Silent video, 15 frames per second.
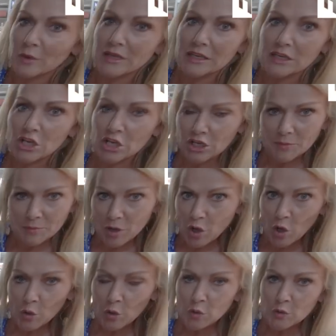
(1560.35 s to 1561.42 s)
we can hook up a
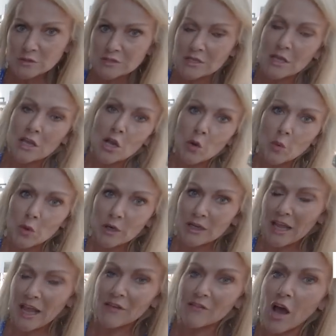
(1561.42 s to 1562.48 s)
hose. We're
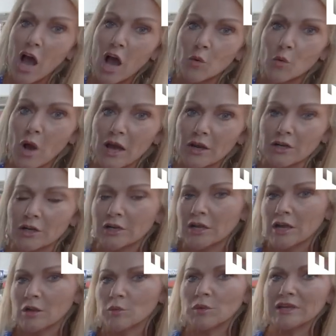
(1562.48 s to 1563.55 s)
gonna have hot water.
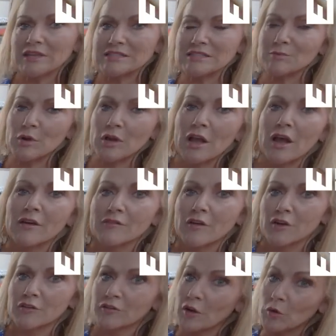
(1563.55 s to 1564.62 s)
We can spray off
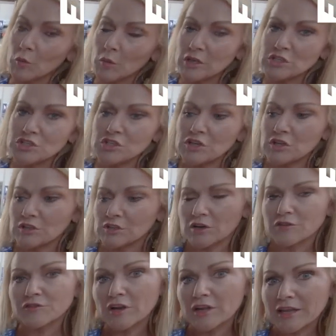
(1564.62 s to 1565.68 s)
our front windshield and
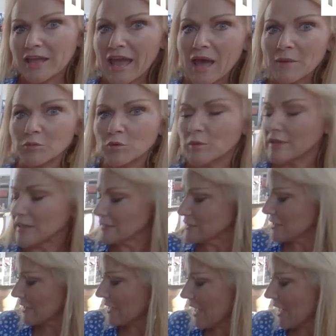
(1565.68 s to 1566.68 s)
our front cap when we get to the